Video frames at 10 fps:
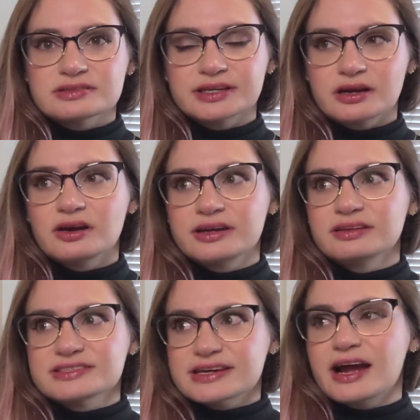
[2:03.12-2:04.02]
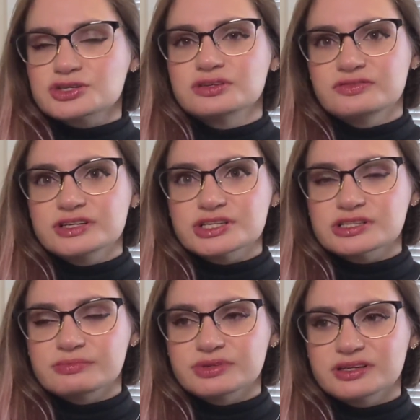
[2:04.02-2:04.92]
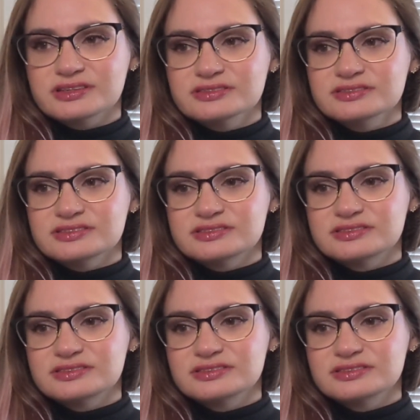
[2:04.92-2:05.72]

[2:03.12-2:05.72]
and like, all right, let's actually finish something, because